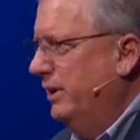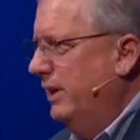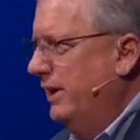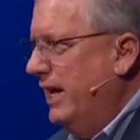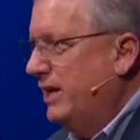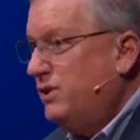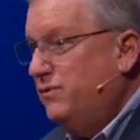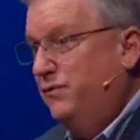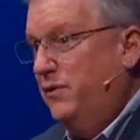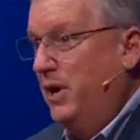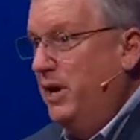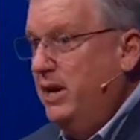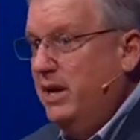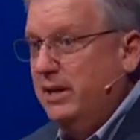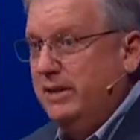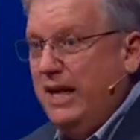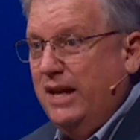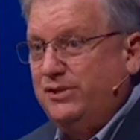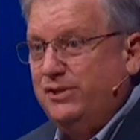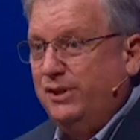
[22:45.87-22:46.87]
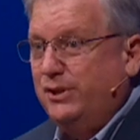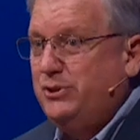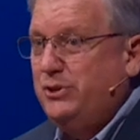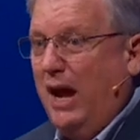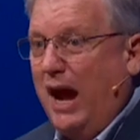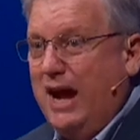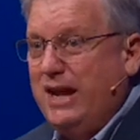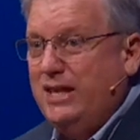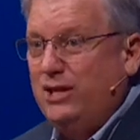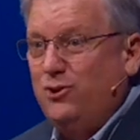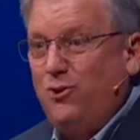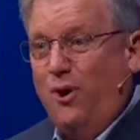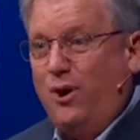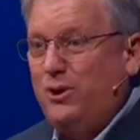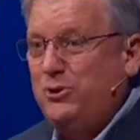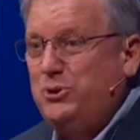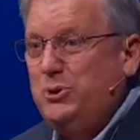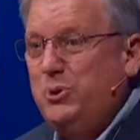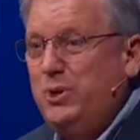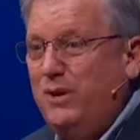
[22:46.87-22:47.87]
That's fun. That's exciting. You ought to
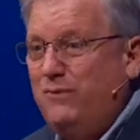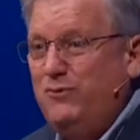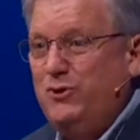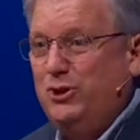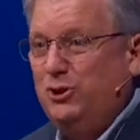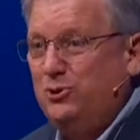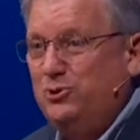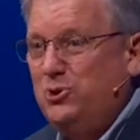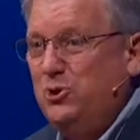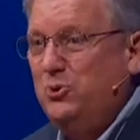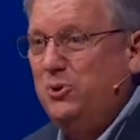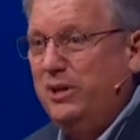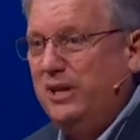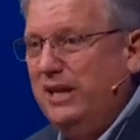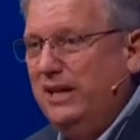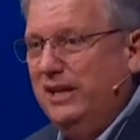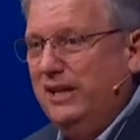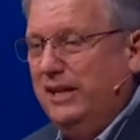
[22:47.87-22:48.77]
do it if you can do it.